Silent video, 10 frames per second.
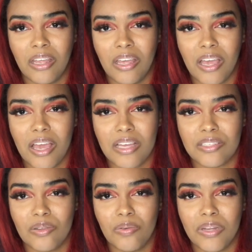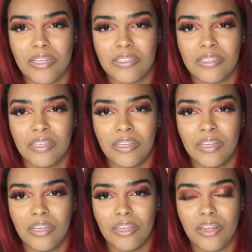as soon as,
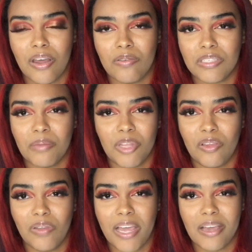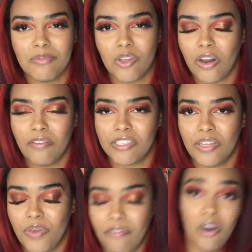you know, something you like comes on, all of a sudden you have
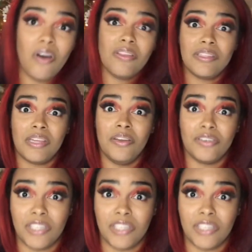all this energy